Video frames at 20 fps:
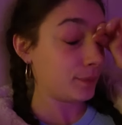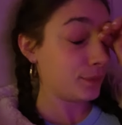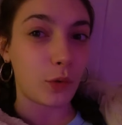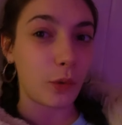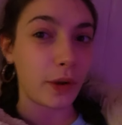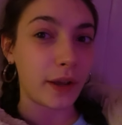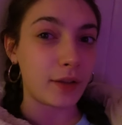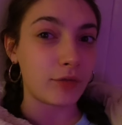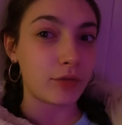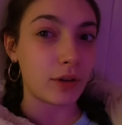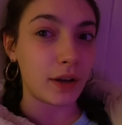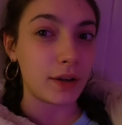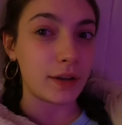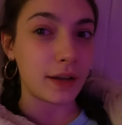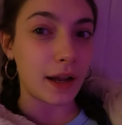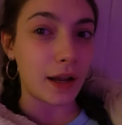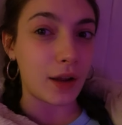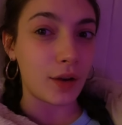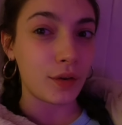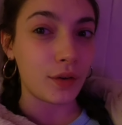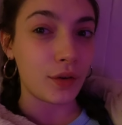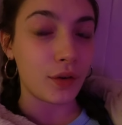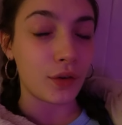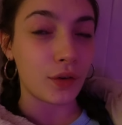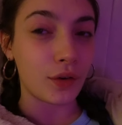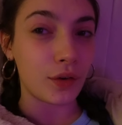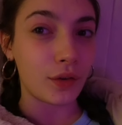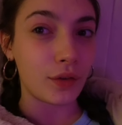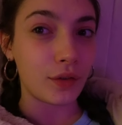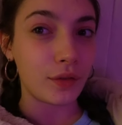Quick rundown
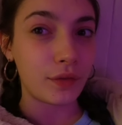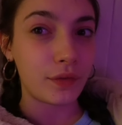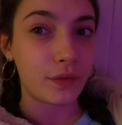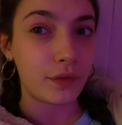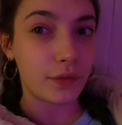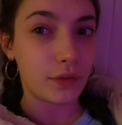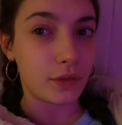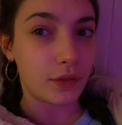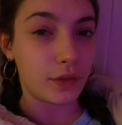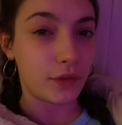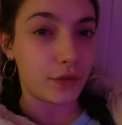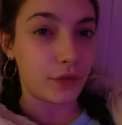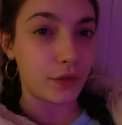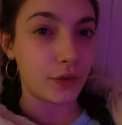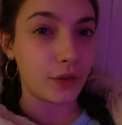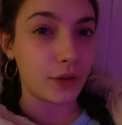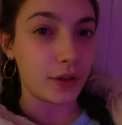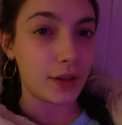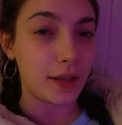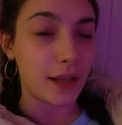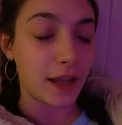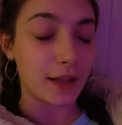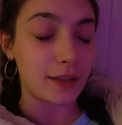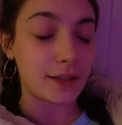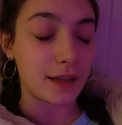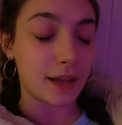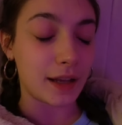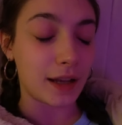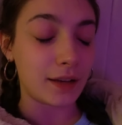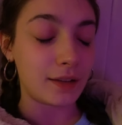of the food in the
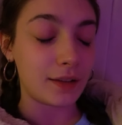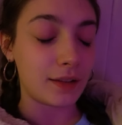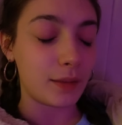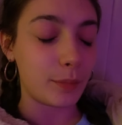Etihad.